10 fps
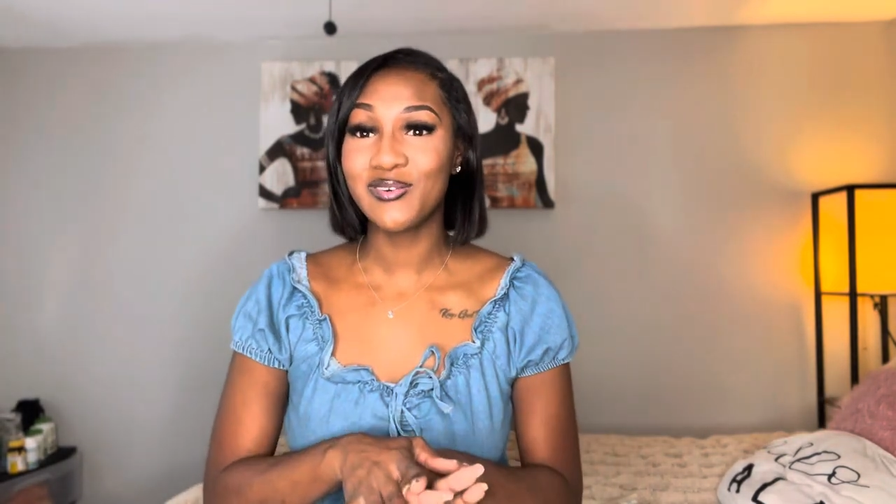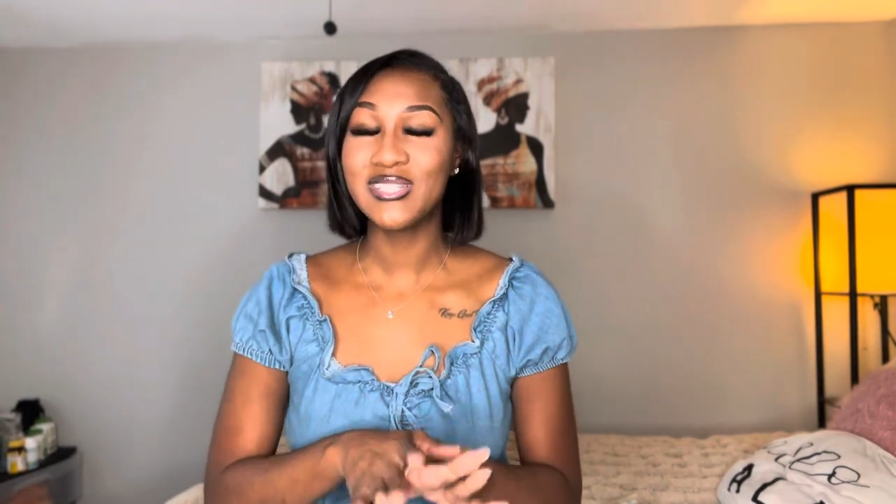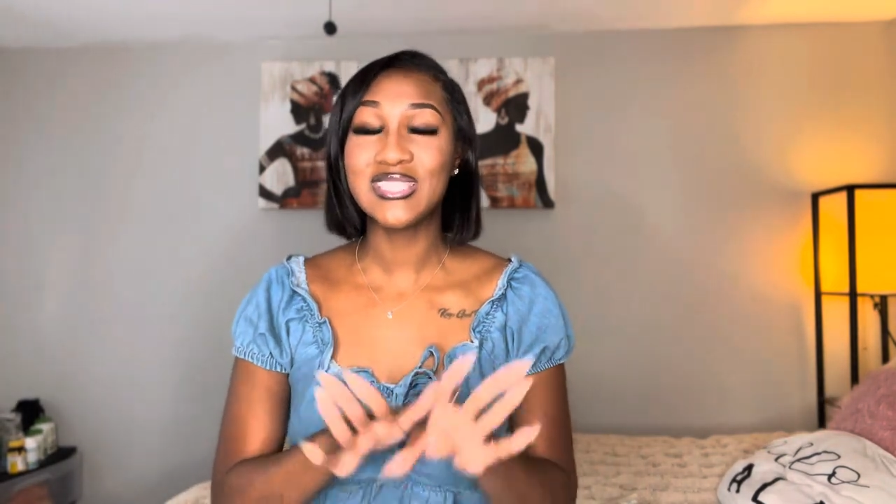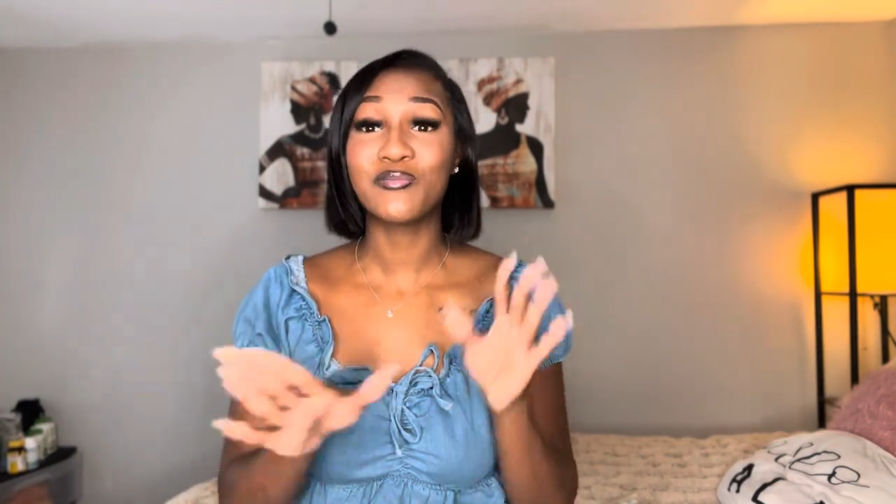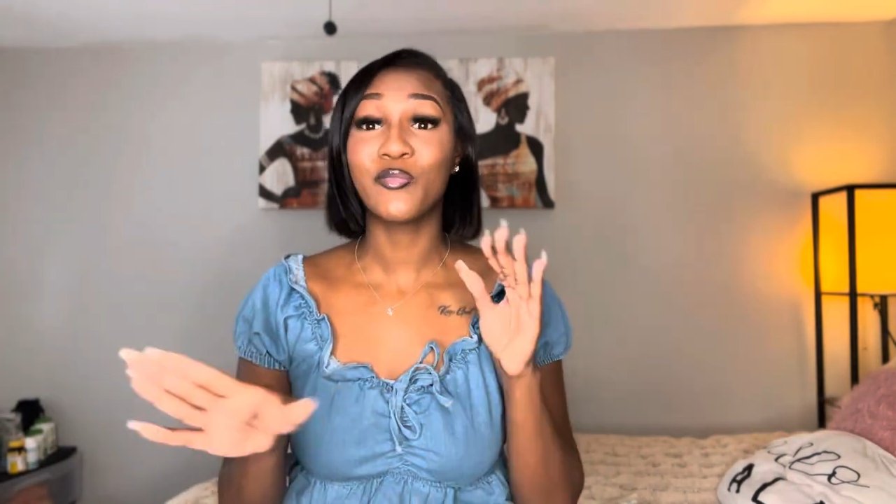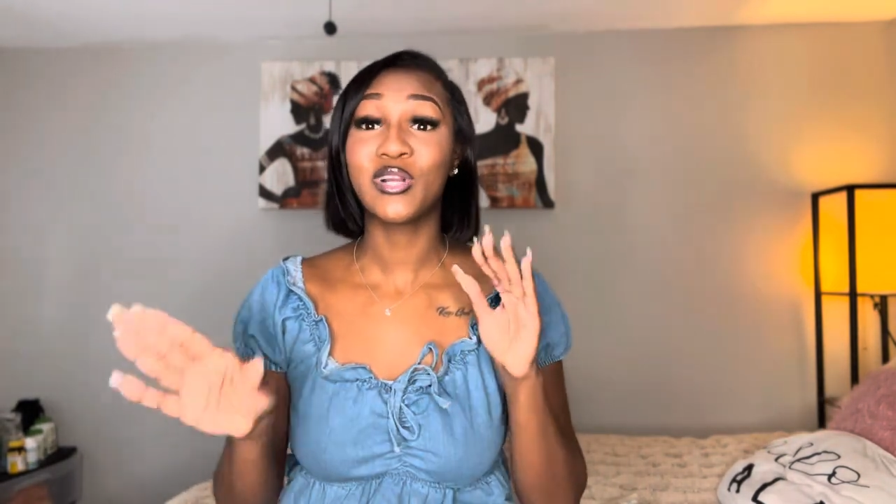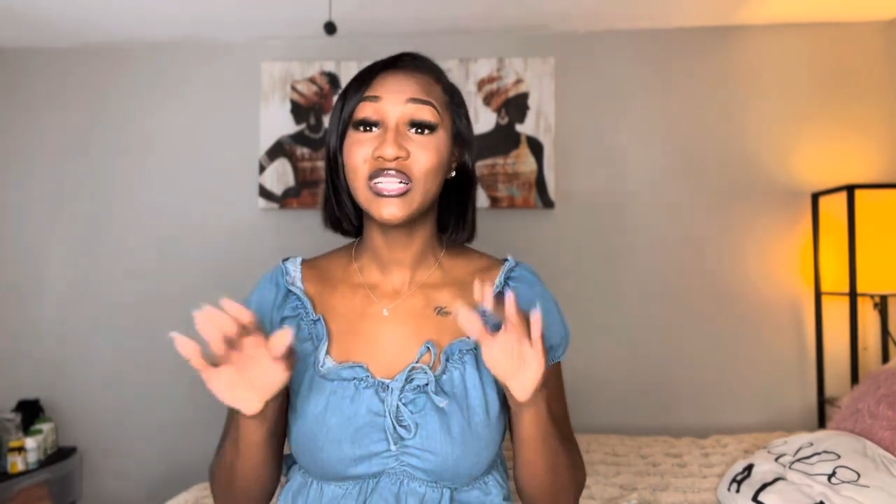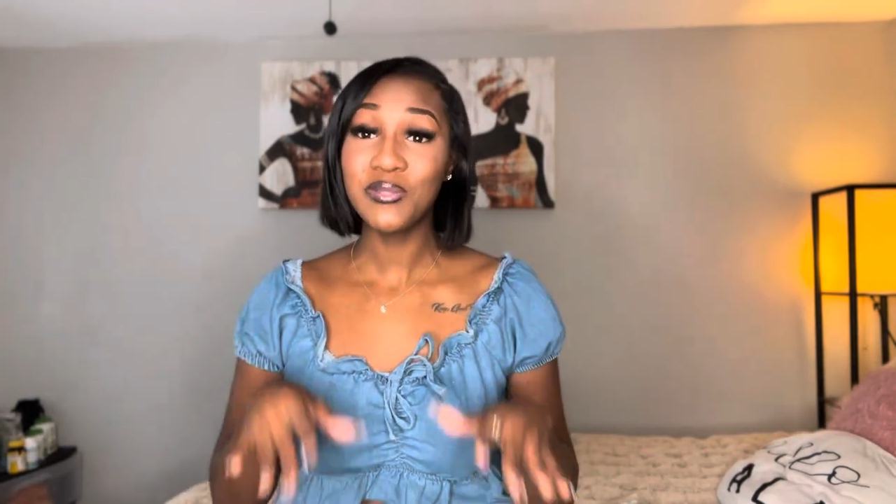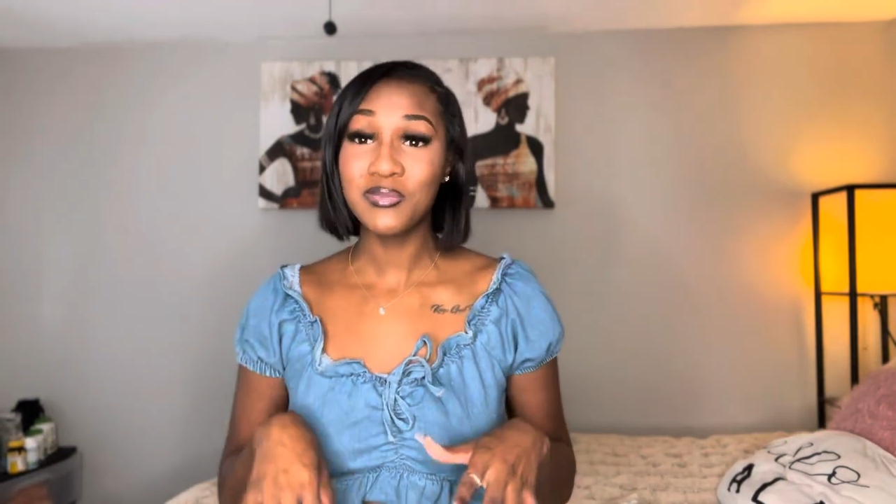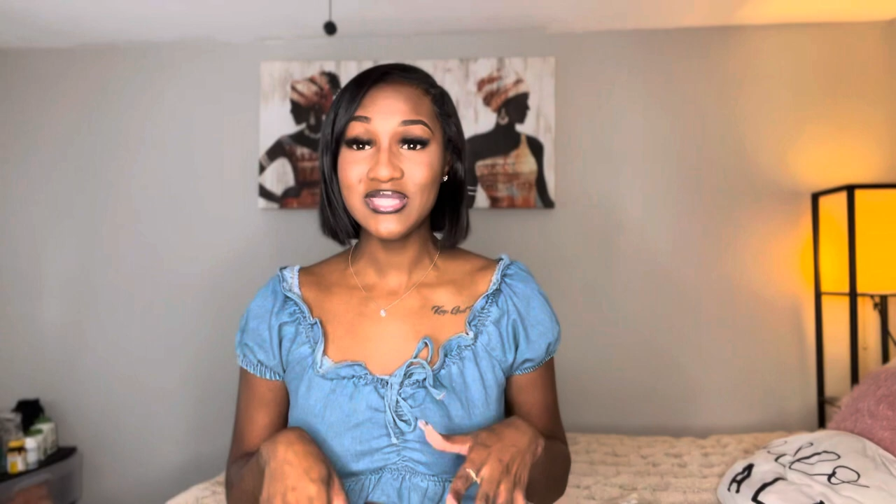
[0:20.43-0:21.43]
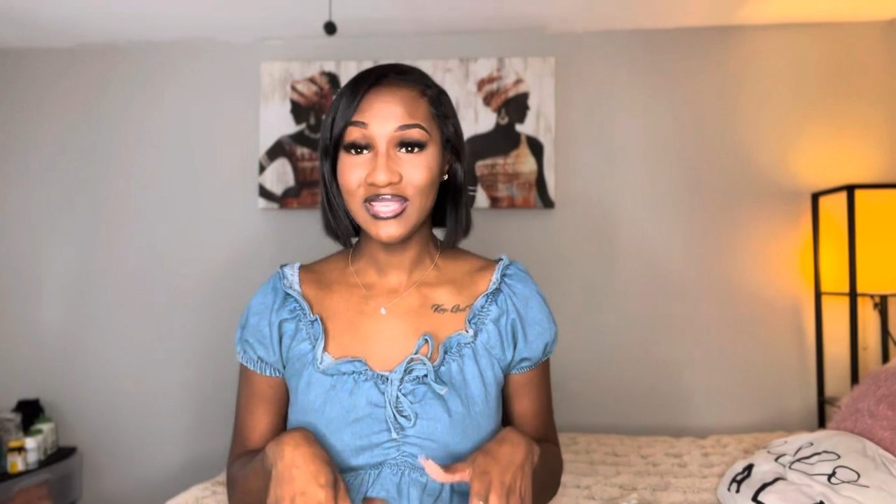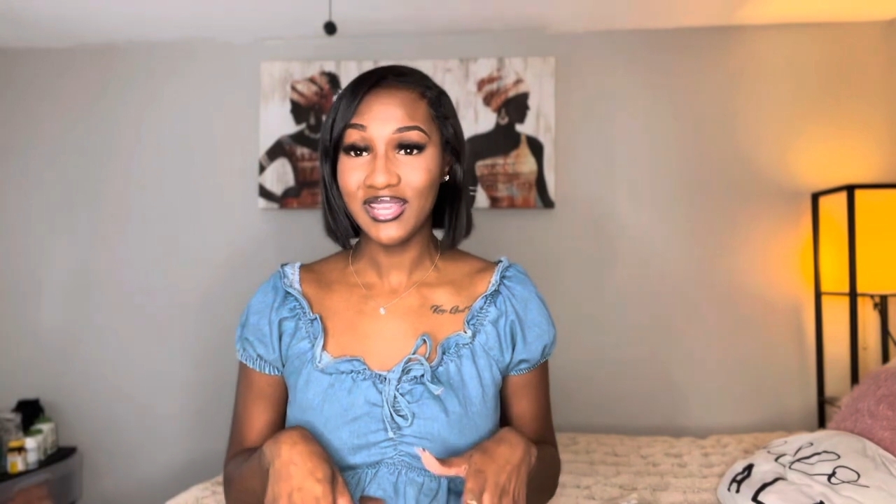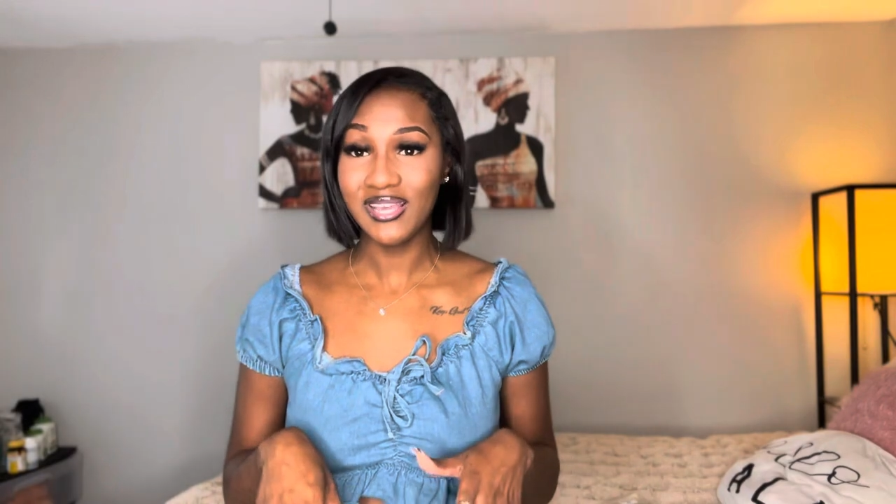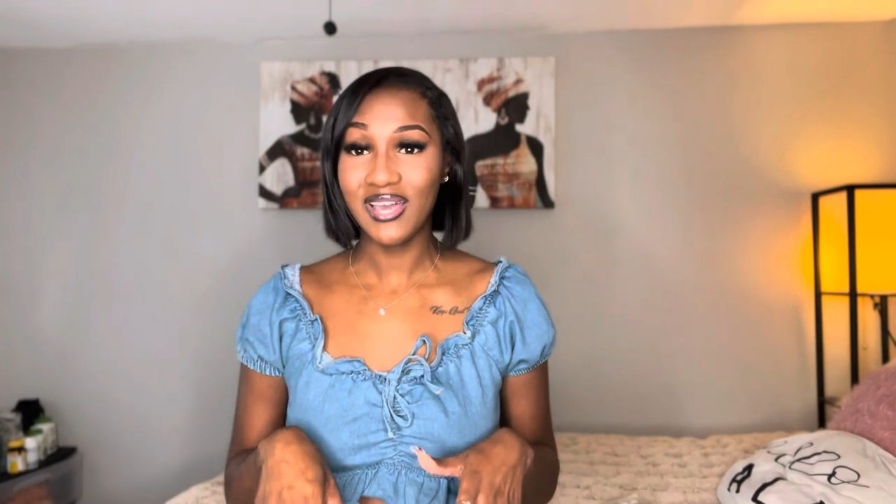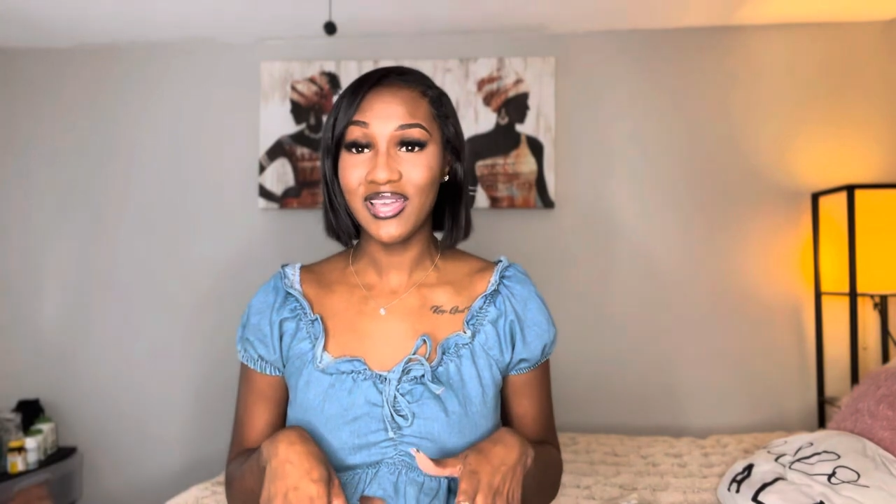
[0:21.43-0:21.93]
some more clip-ins that I
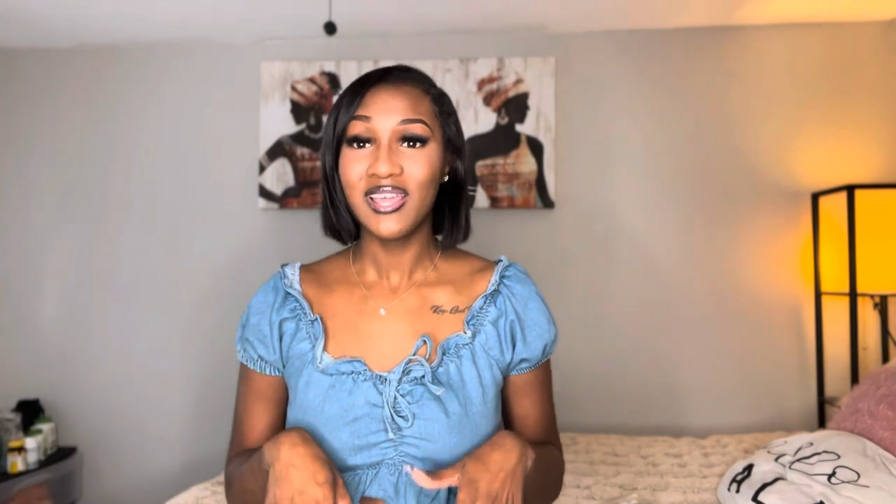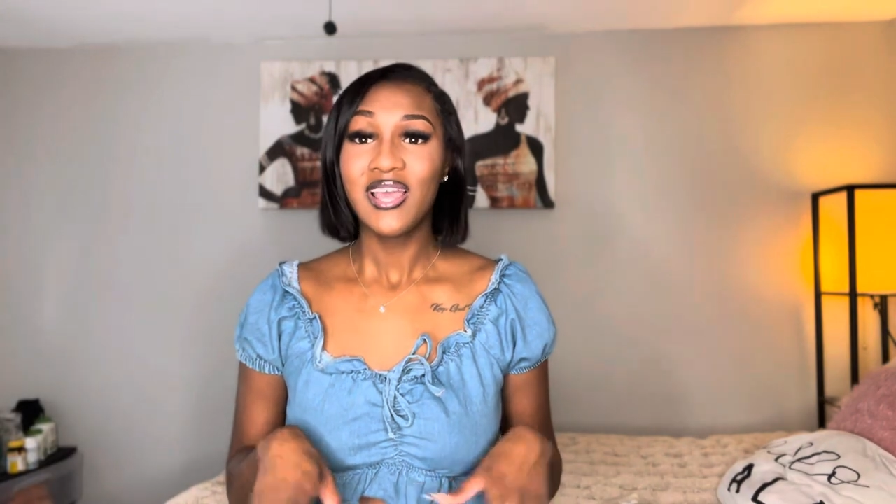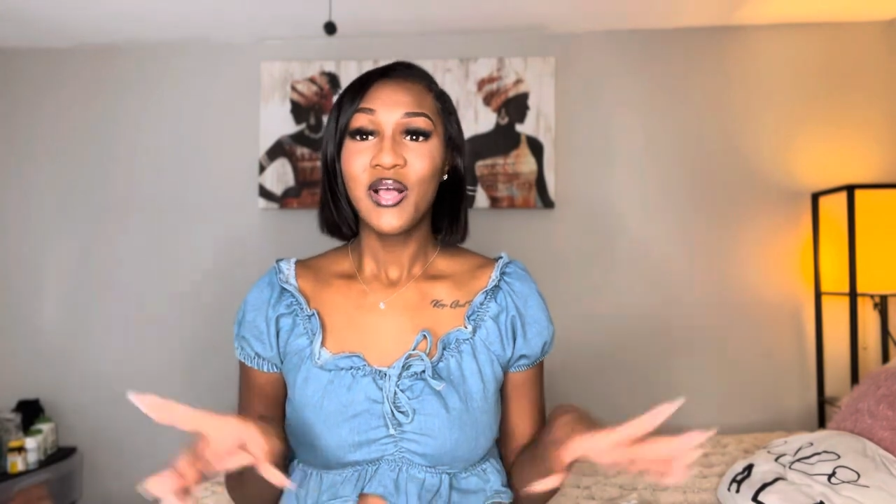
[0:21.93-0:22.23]
got,